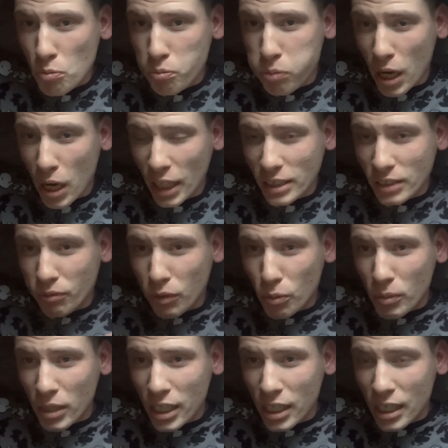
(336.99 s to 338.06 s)
But for
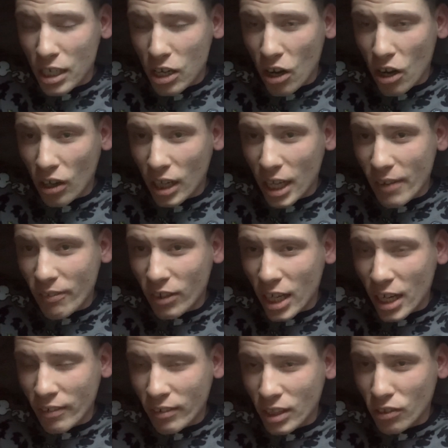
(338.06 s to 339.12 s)
me, not ever
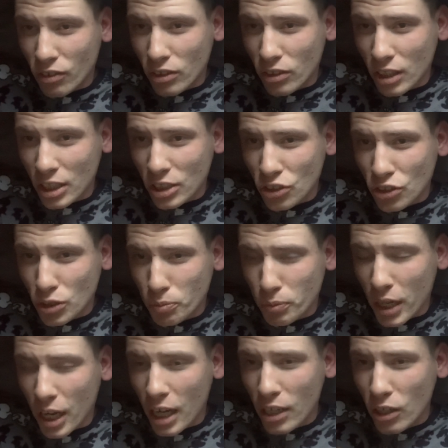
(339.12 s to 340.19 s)
having a relationship,
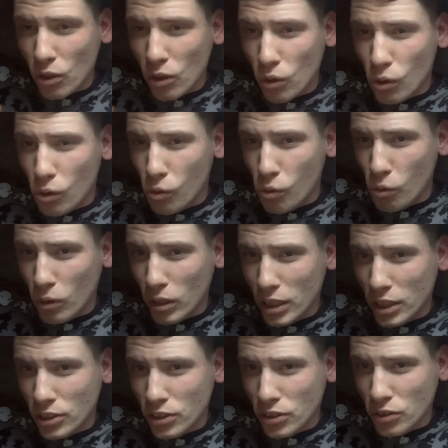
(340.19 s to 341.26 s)
I
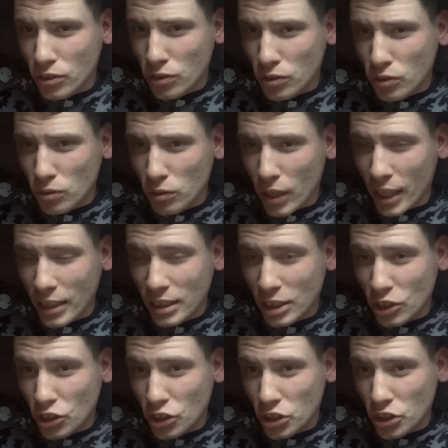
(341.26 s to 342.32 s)
always, as a
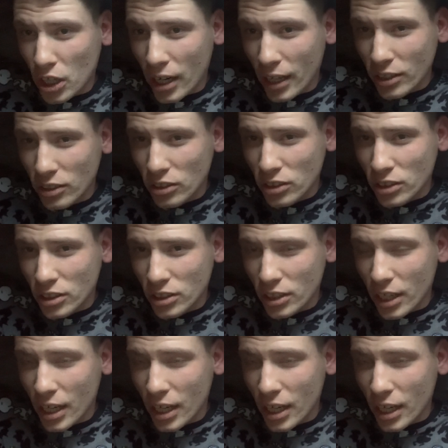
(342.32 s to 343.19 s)
child,